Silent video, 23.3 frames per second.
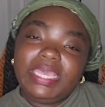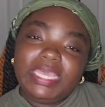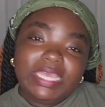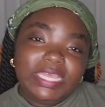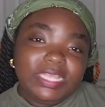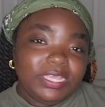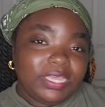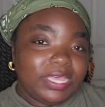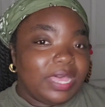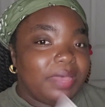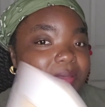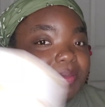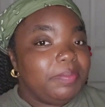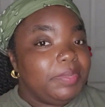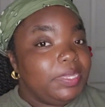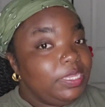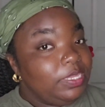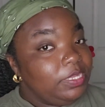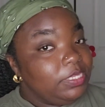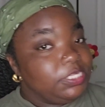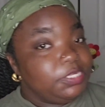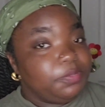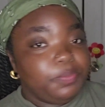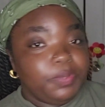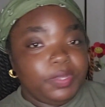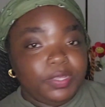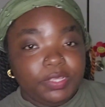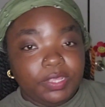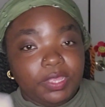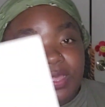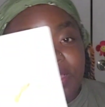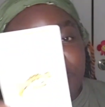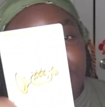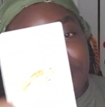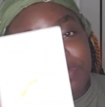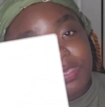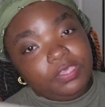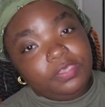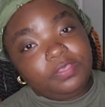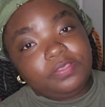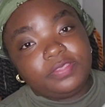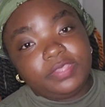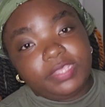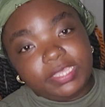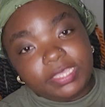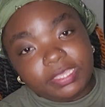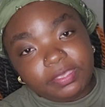and comment below what
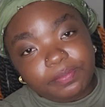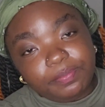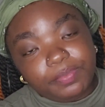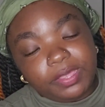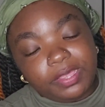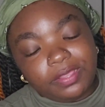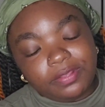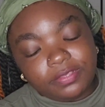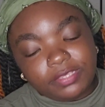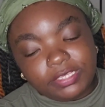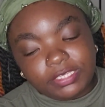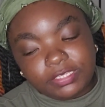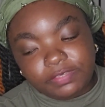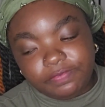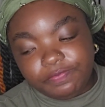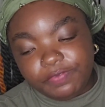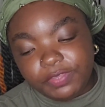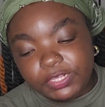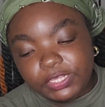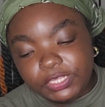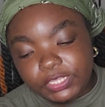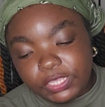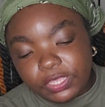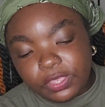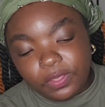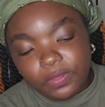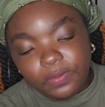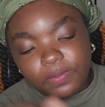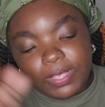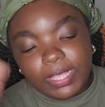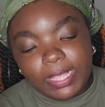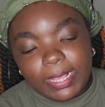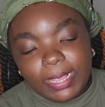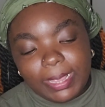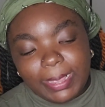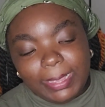you think about this video.